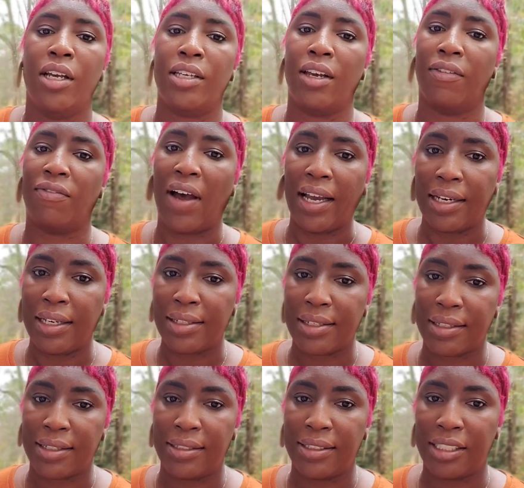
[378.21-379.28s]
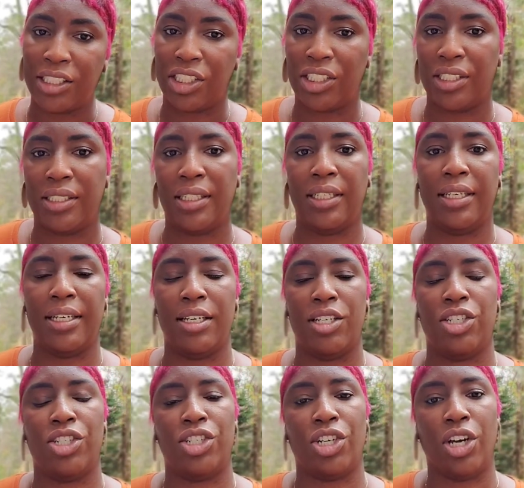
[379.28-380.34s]
Your financing contingency
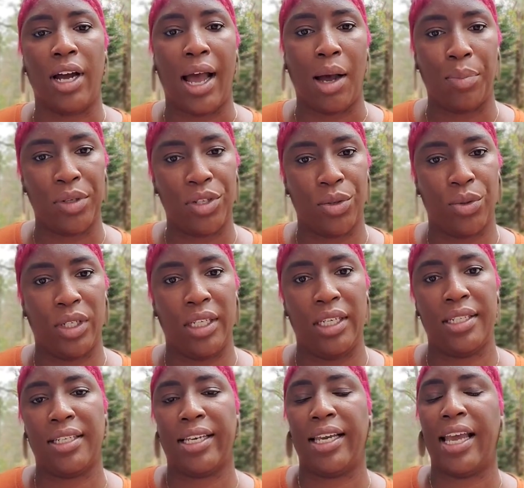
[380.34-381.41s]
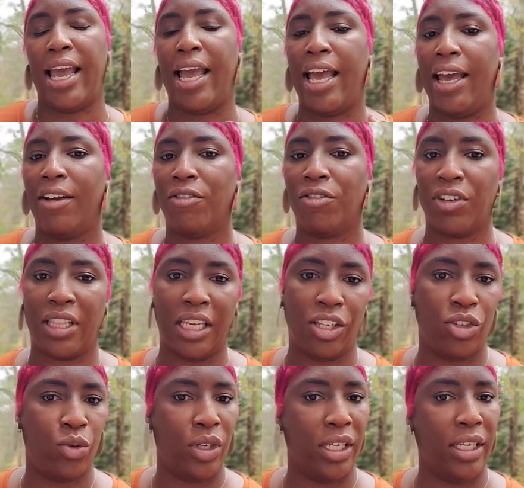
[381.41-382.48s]
is your opportunity to get everything
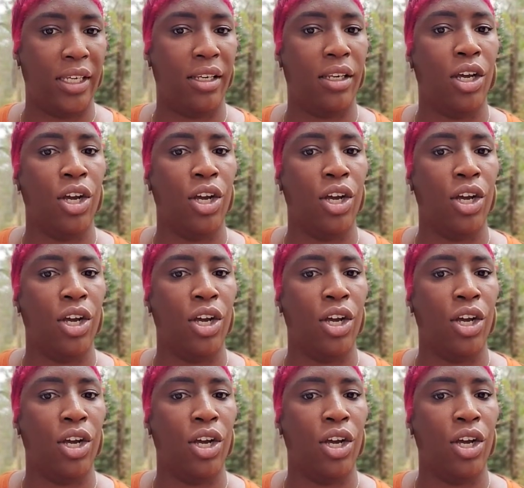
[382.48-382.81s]
you need